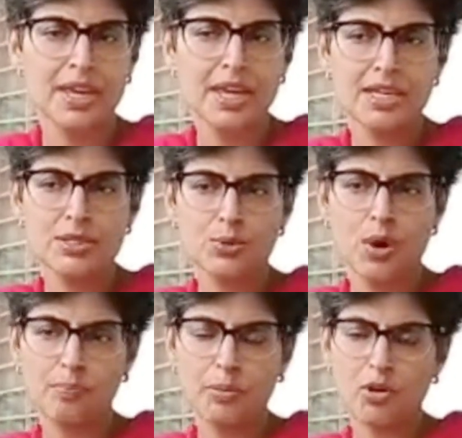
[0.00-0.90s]
So
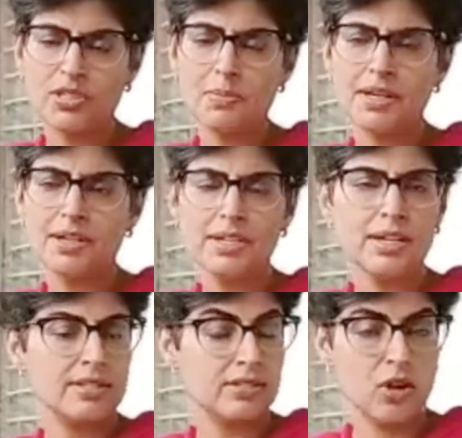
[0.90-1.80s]

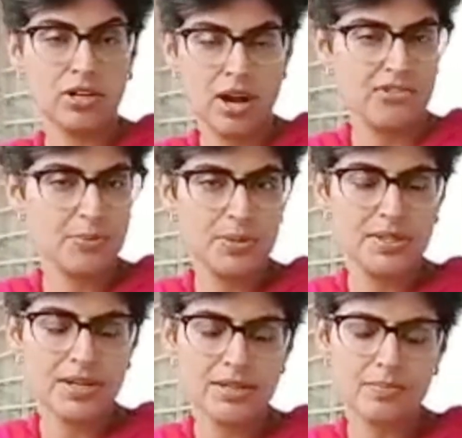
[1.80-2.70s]
approximately, it's not
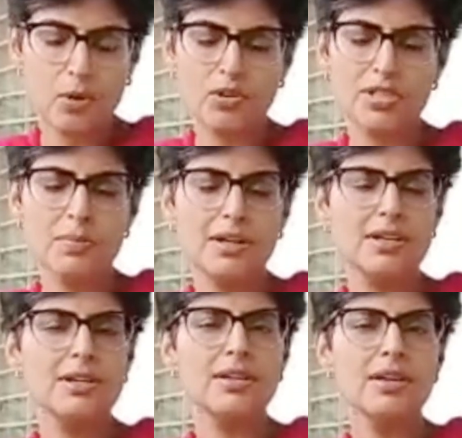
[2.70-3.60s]
100%,
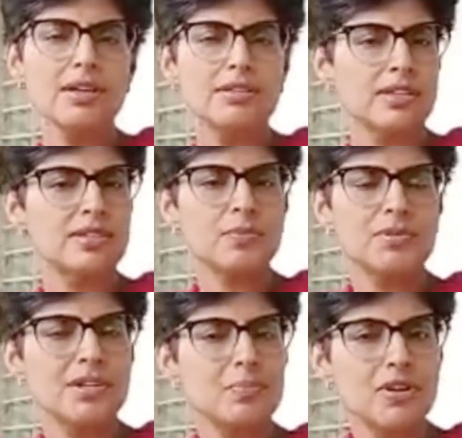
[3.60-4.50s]
approximately
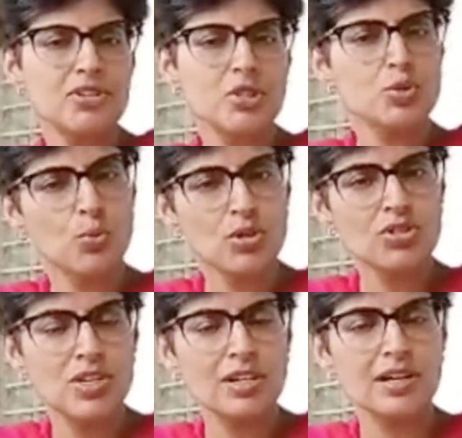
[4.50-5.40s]
60% patients would
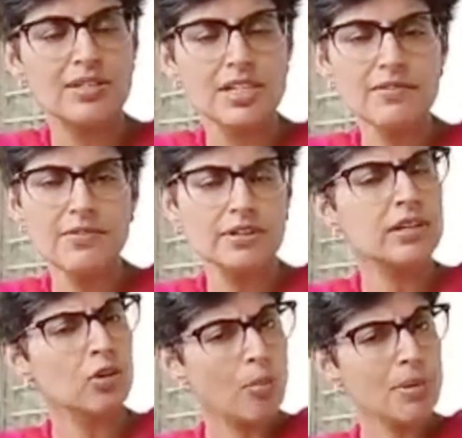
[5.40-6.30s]
still conceive. The
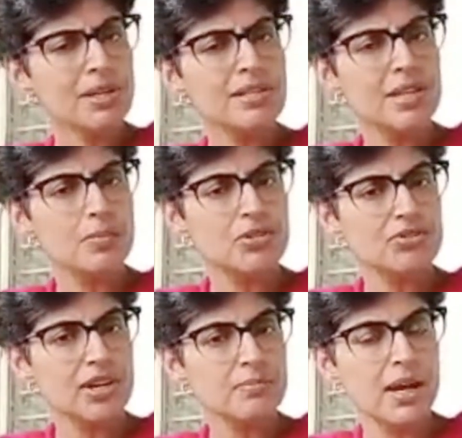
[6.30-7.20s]
normal conception
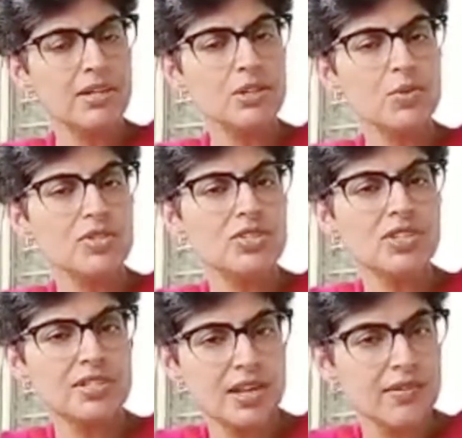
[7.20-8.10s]
rate, mind you, is
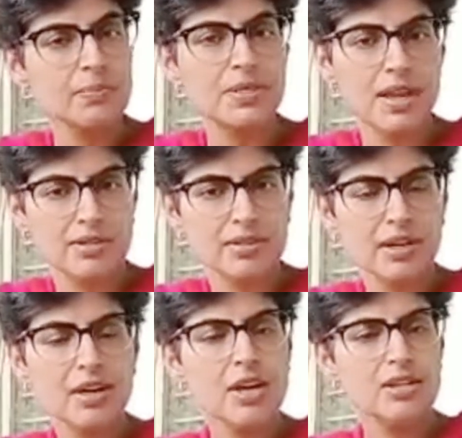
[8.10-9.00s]
just 7%.
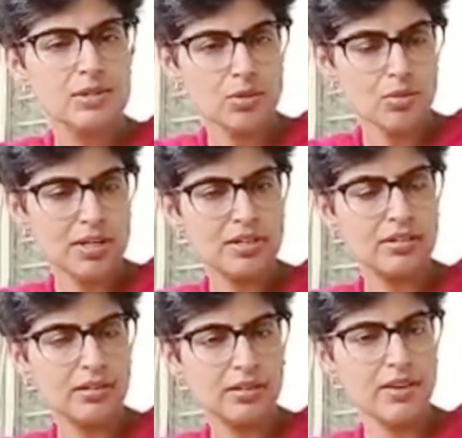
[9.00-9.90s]
So it
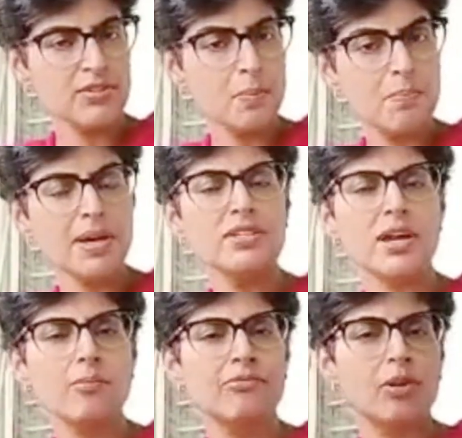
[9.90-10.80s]
gives a big
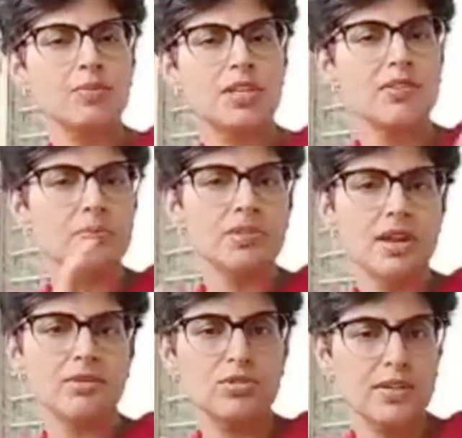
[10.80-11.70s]
jump from 7%
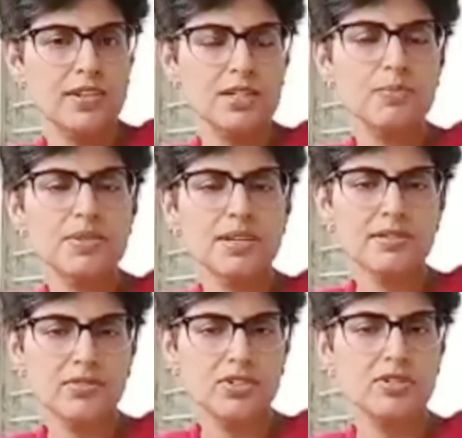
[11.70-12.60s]
to
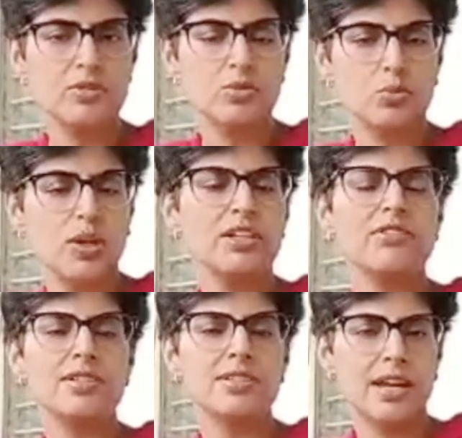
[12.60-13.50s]
70%, which is very,
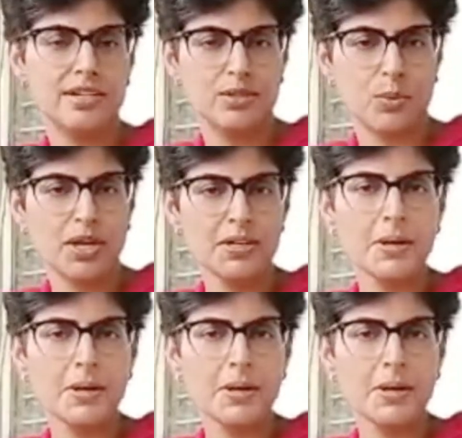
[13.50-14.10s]
very satisfying.